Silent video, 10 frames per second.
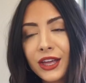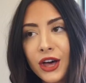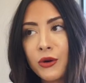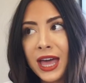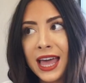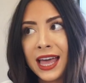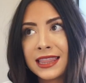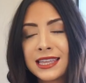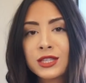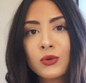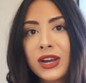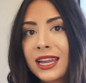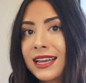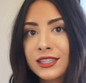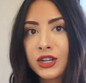Okay, this one
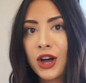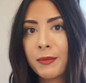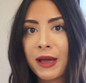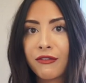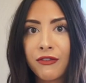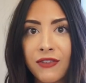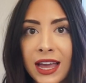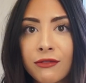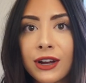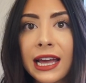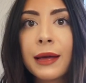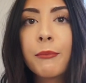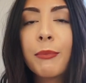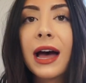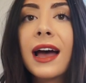is not my favorite,
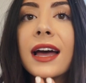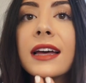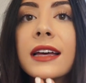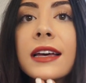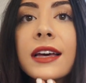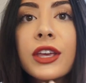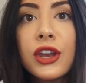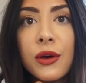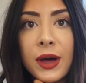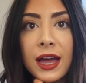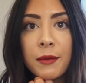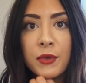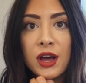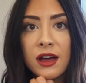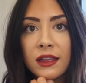but you know what? I'm
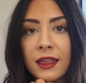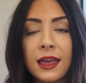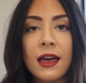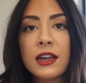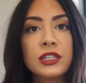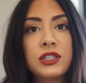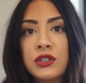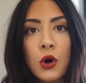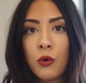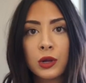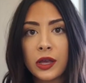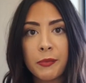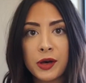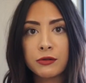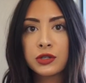not like totally
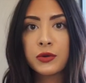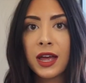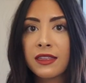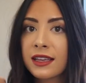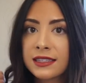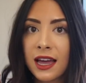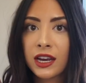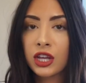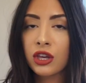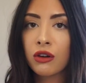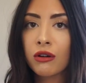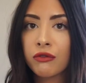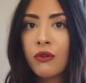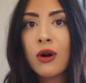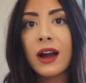opposed to it. I think it's kind of cute
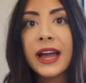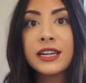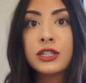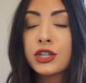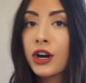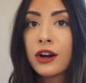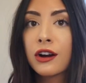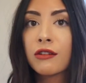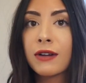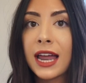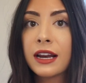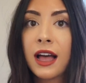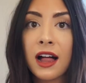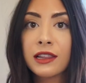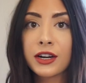for a darker red
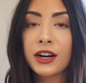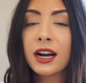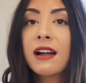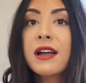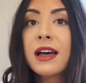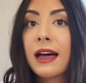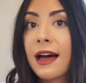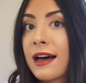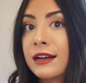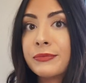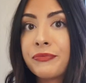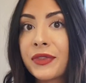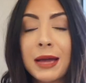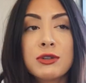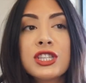color.
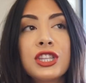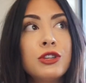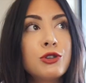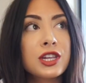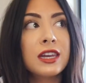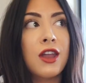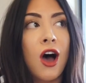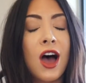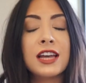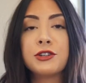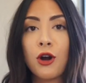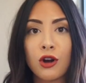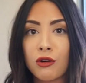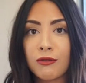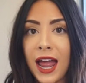I'm just usually not a
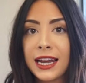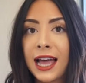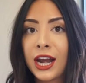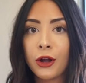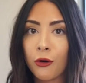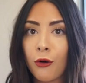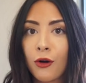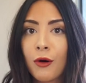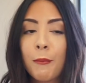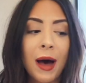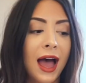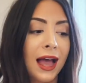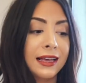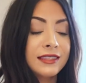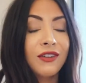darker red kind of girl, but
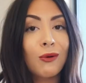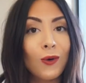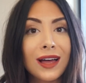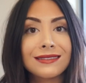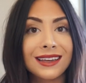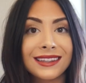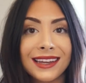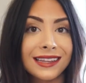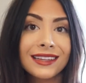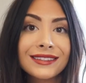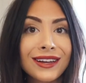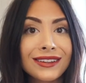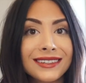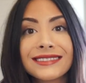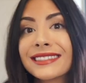I guess if I was, I'd like this
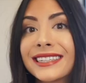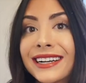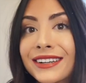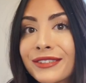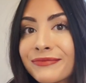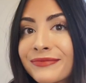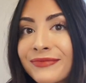color. I don't know.